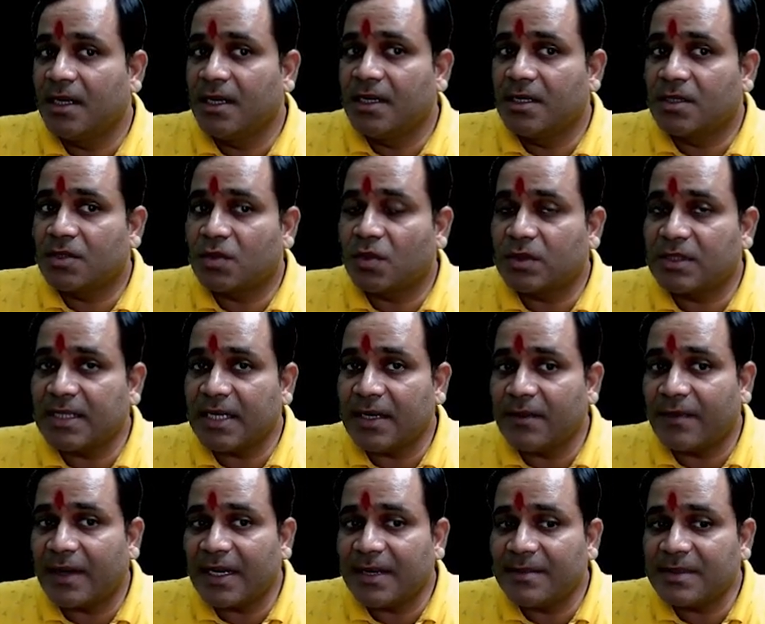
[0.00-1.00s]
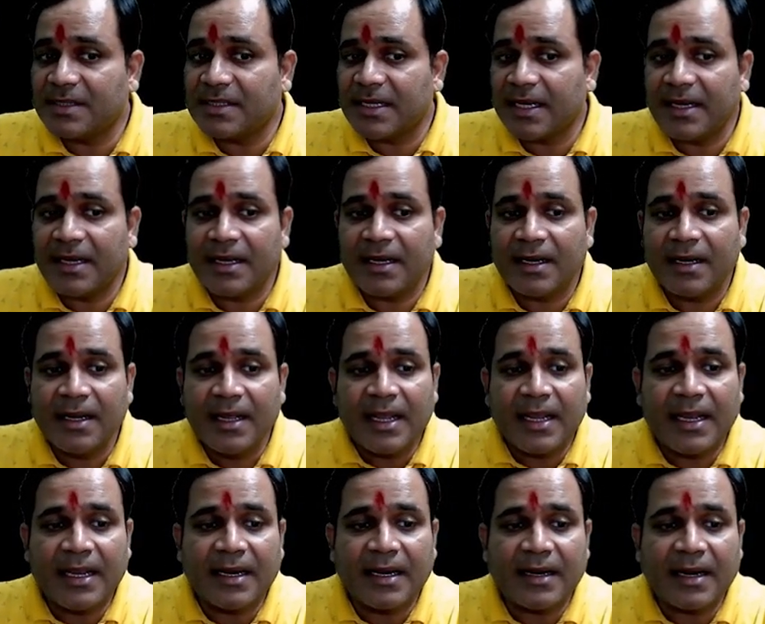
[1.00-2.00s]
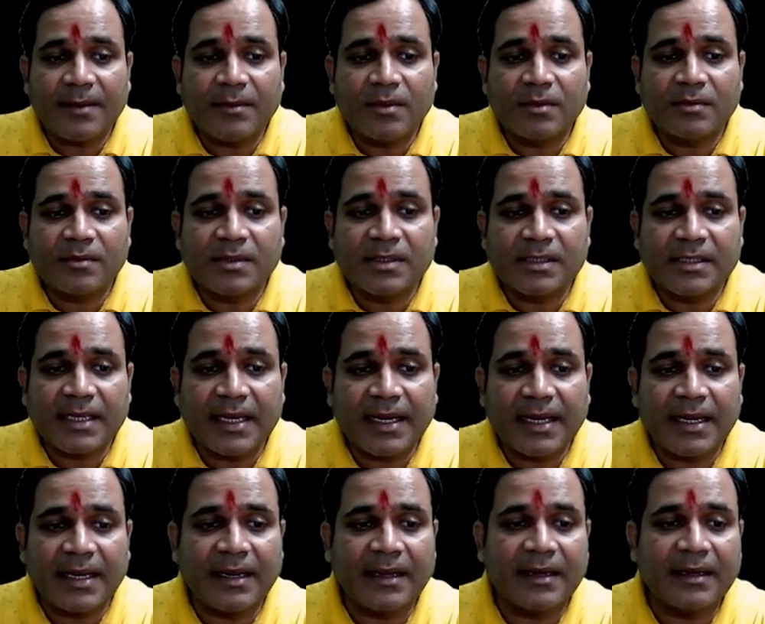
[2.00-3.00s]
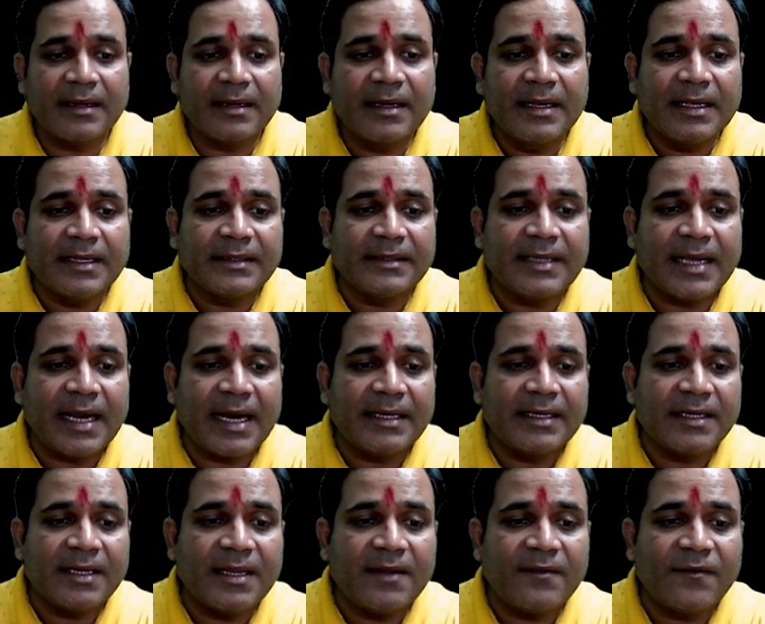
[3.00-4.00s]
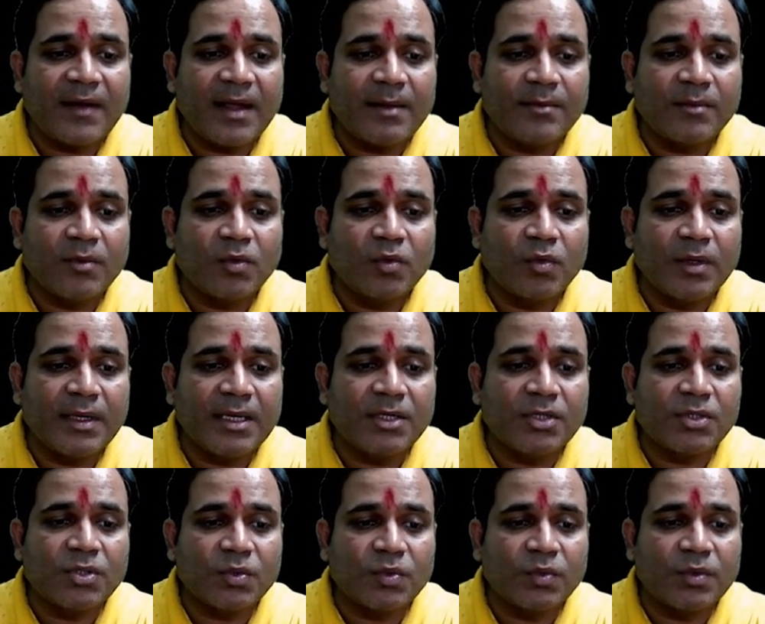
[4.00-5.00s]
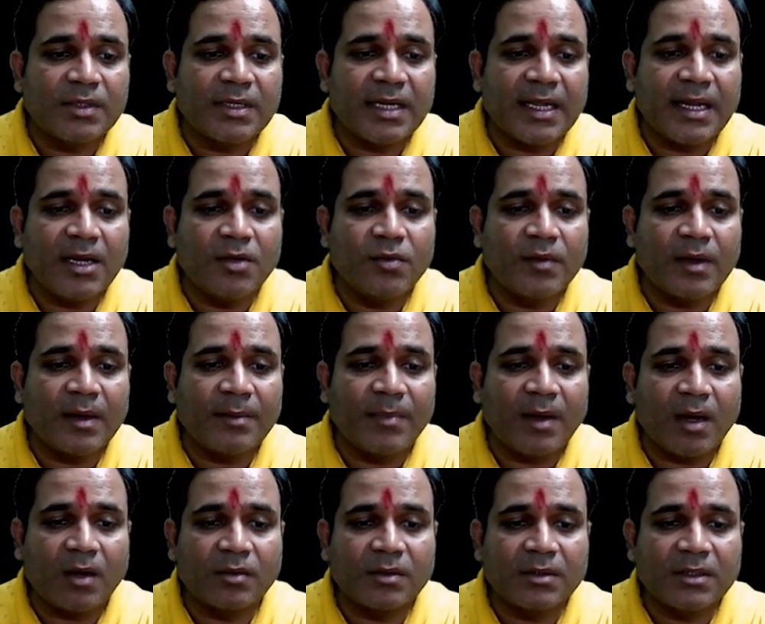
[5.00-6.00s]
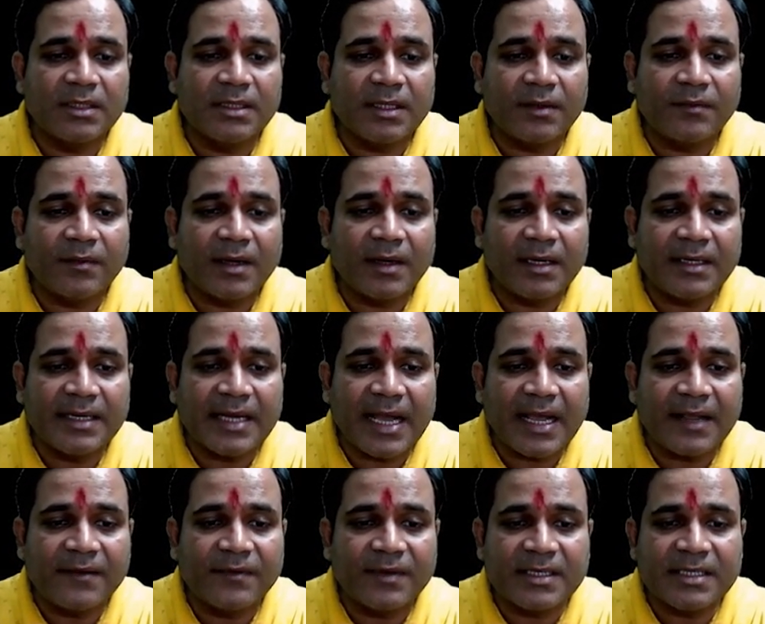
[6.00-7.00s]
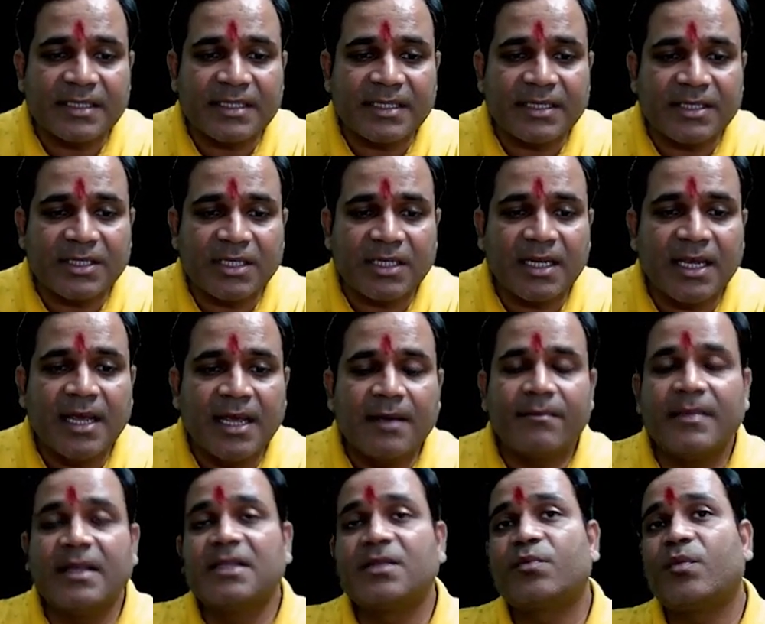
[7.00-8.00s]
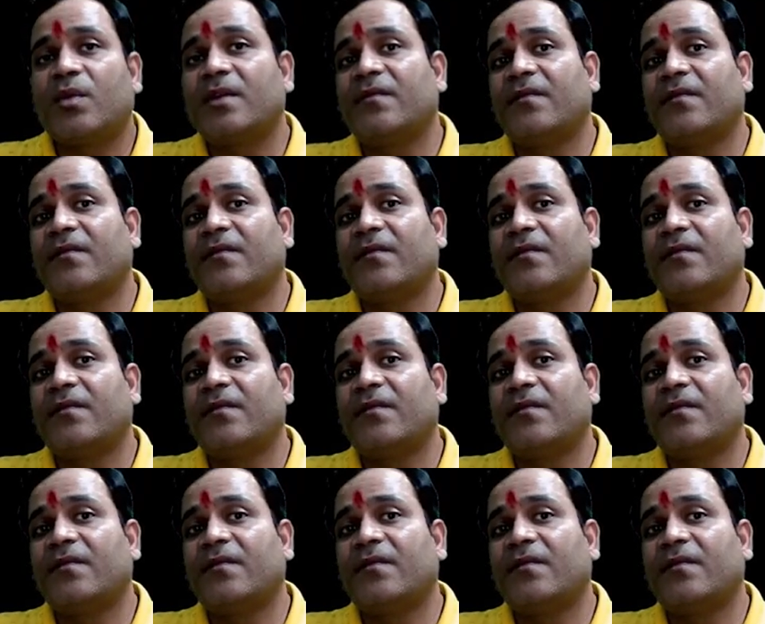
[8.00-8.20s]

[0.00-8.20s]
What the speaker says: So see what I'm saying here. Here I'm saying here that if I'm going to tell you about the word diversity, means what?